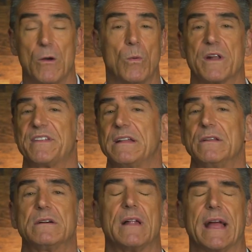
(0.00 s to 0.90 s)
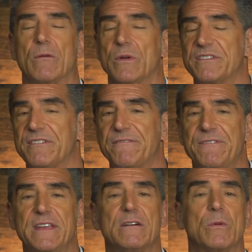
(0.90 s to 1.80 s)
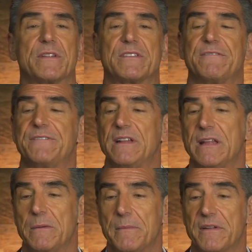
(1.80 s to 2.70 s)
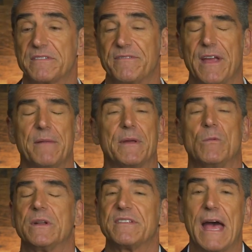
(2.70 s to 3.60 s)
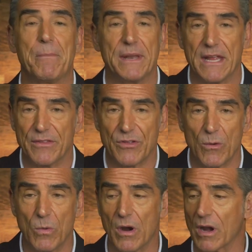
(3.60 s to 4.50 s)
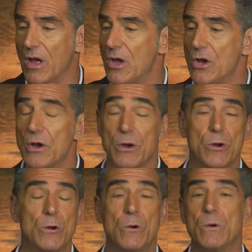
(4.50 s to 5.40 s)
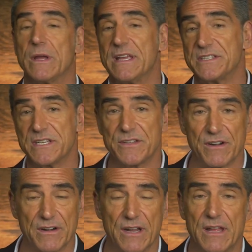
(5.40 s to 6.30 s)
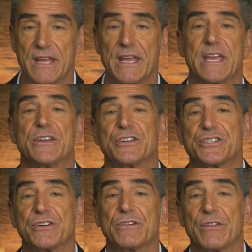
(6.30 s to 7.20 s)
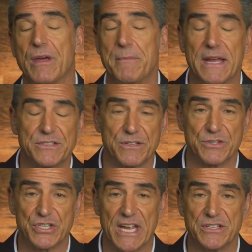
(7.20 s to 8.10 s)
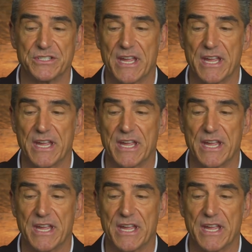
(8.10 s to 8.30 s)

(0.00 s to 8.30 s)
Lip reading: What does that look like? What's it feel? What's the feeling amongst the family? What's happening at their work? Who is in their inner circle that makes those changes?